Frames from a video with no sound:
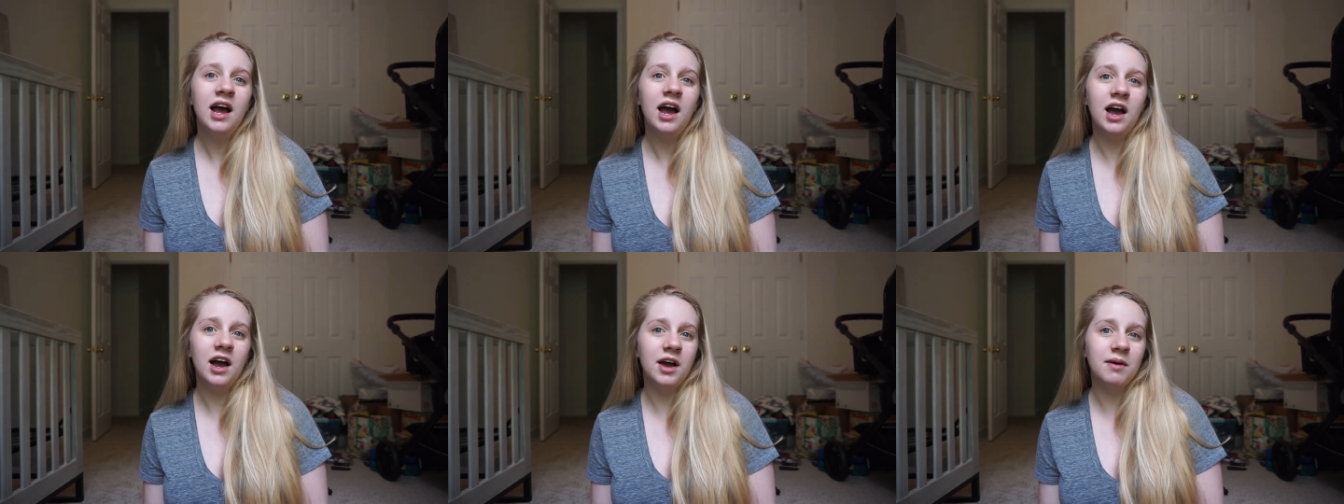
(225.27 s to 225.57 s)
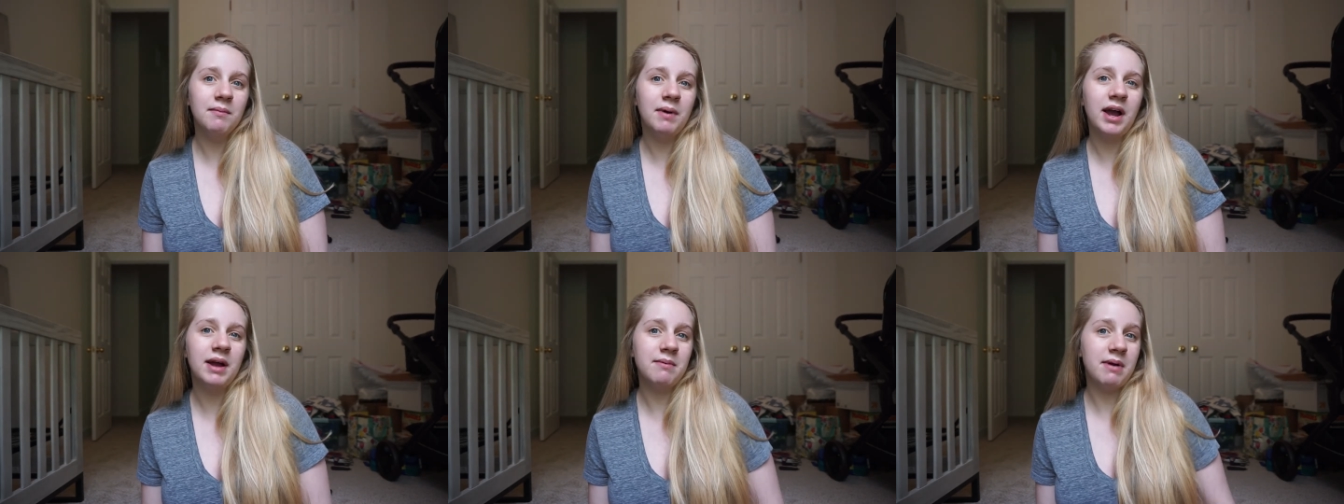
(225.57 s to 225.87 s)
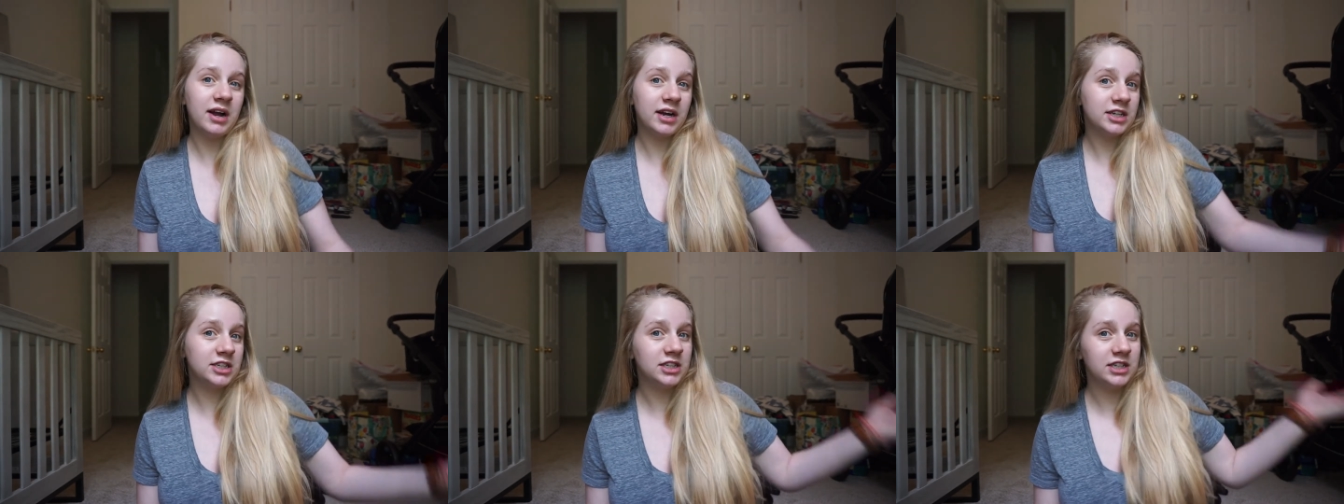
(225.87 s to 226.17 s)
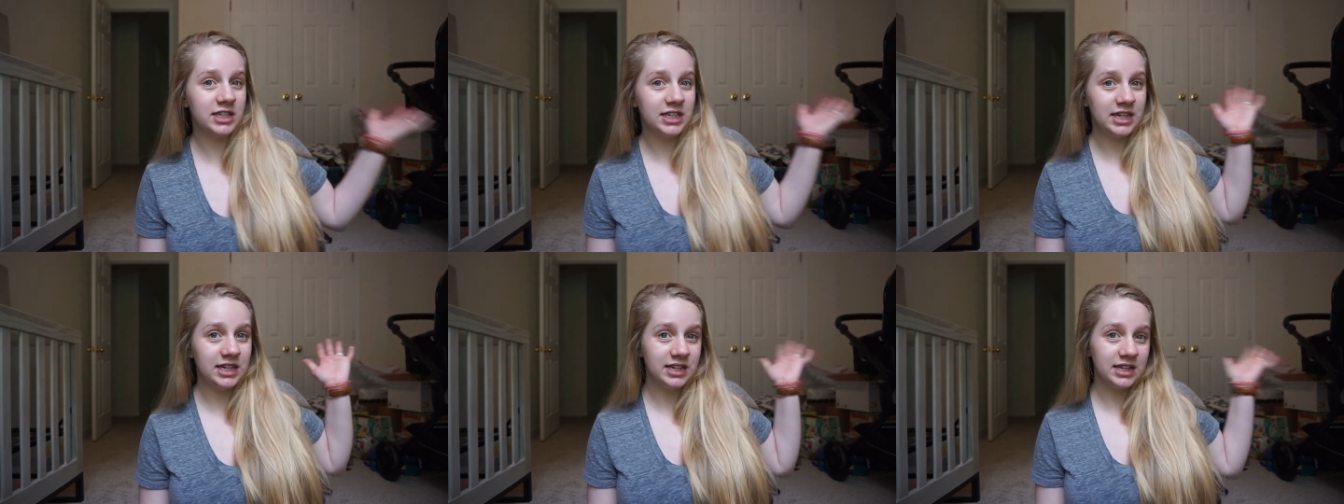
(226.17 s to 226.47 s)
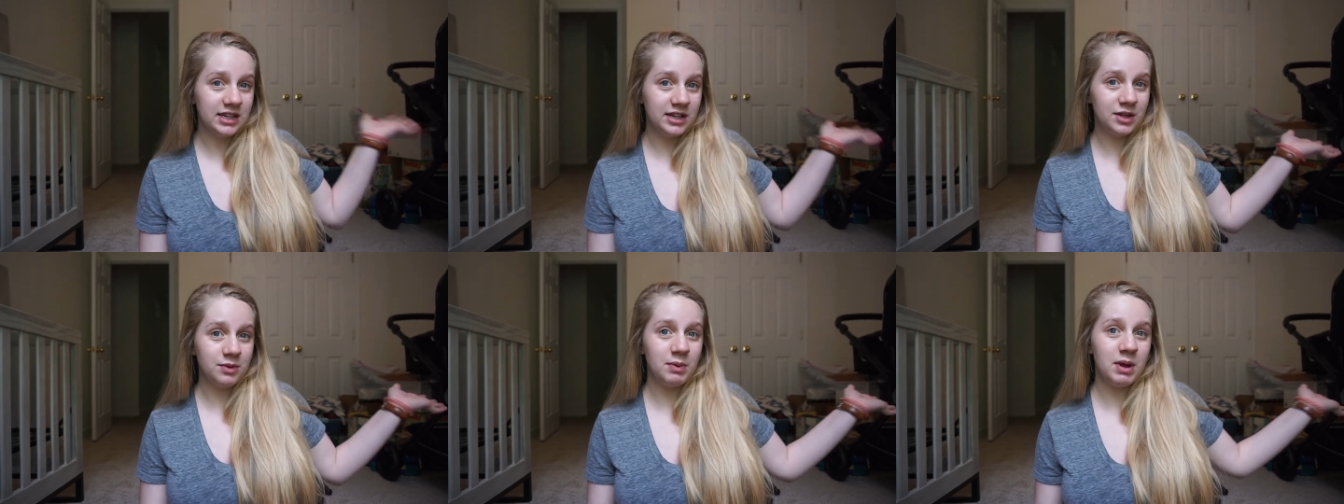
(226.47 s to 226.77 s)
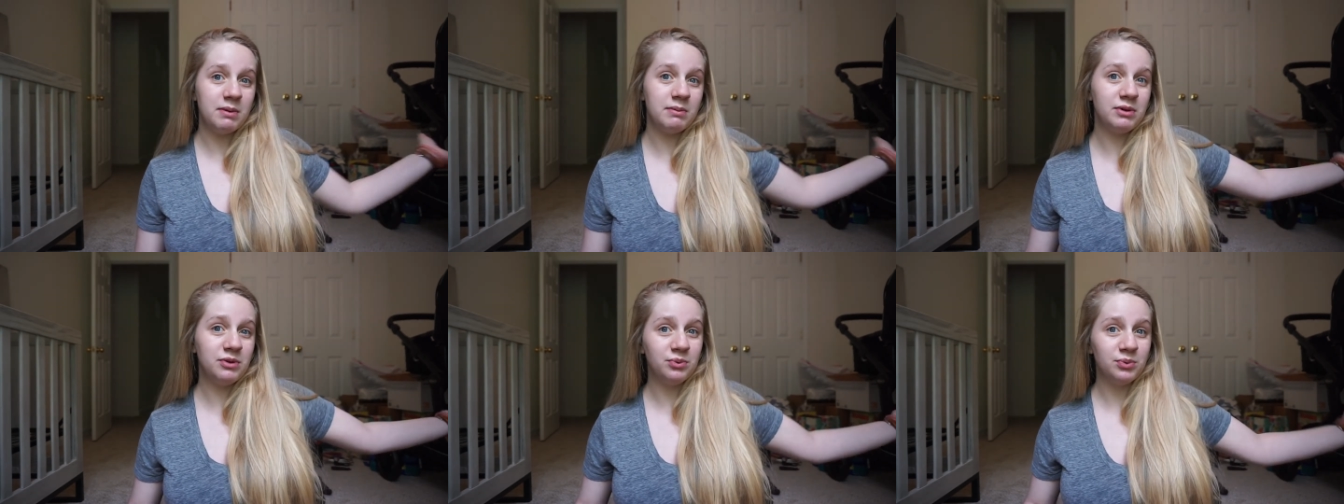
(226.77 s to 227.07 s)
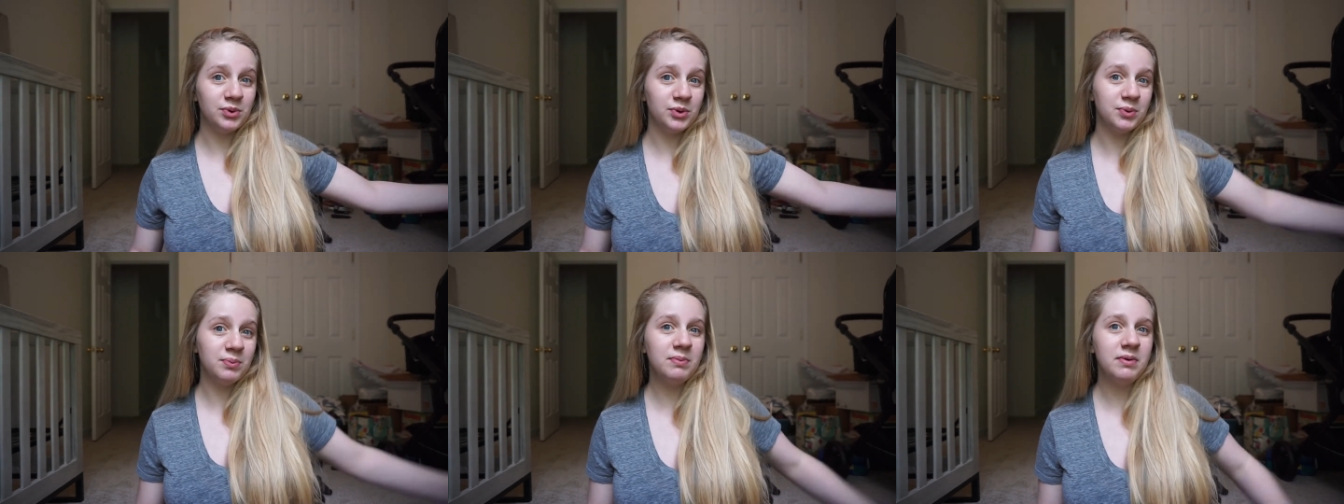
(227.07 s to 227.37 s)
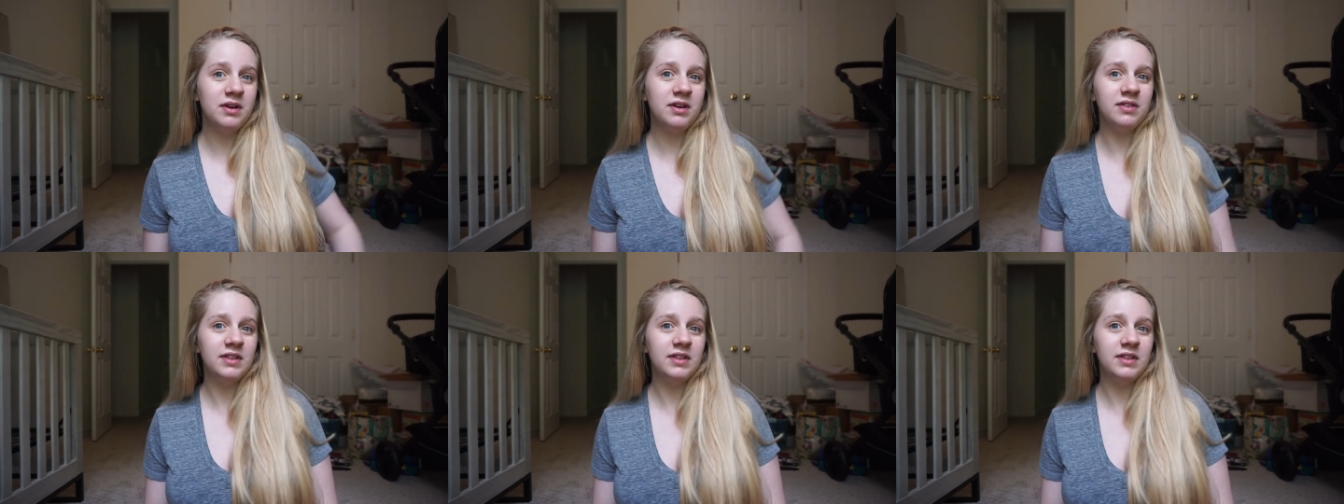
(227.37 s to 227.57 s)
Um, I'm actually in the baby's room.